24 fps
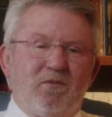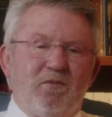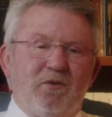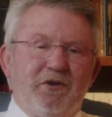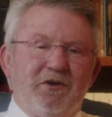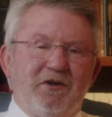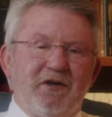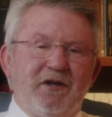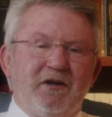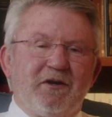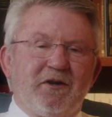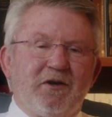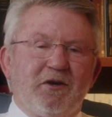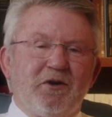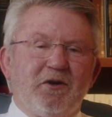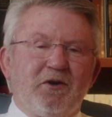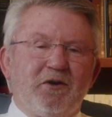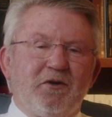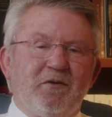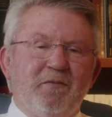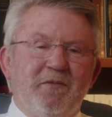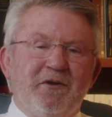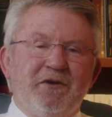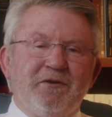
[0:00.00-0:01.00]
within a
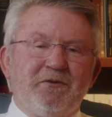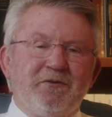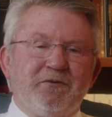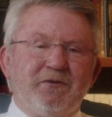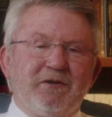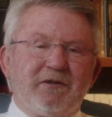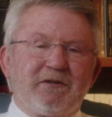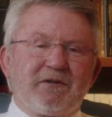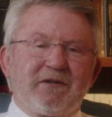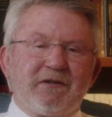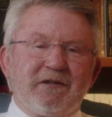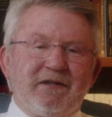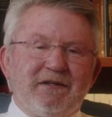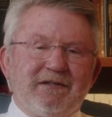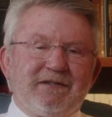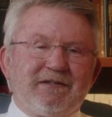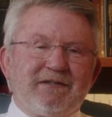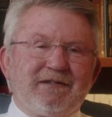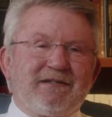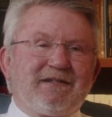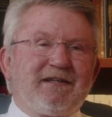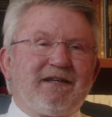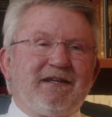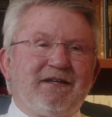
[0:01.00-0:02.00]
hermeneutically
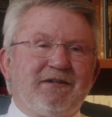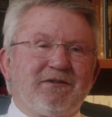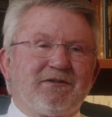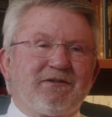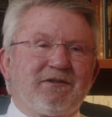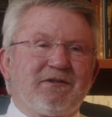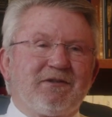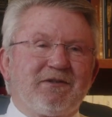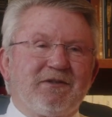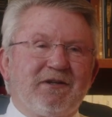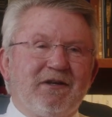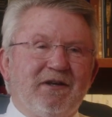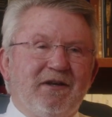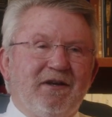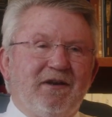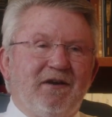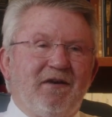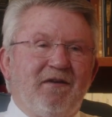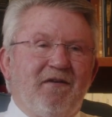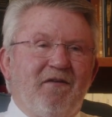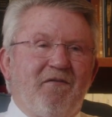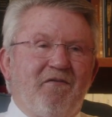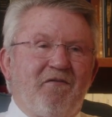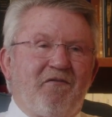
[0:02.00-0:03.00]
sealed
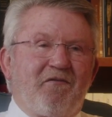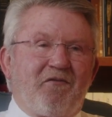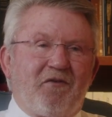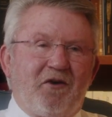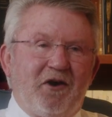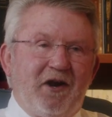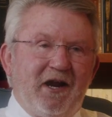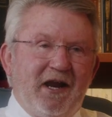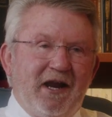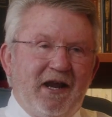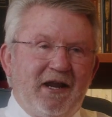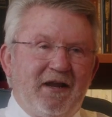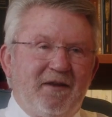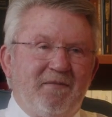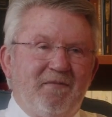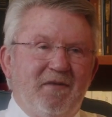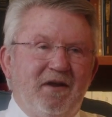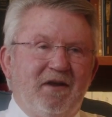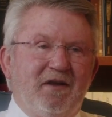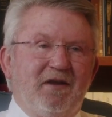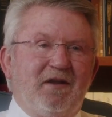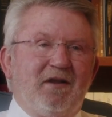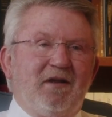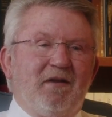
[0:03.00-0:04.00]
frame,
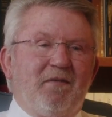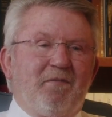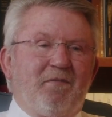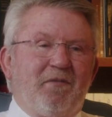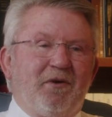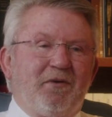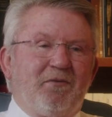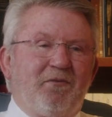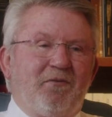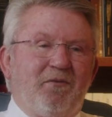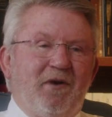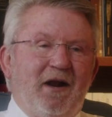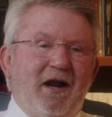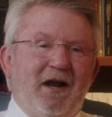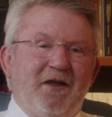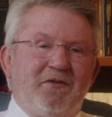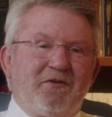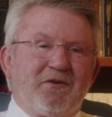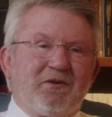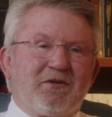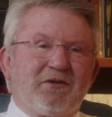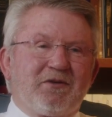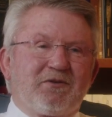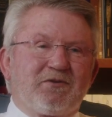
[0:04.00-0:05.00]
but
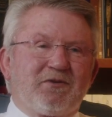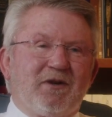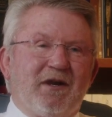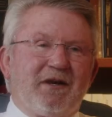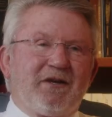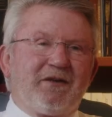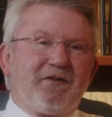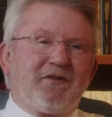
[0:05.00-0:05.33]
rather to try to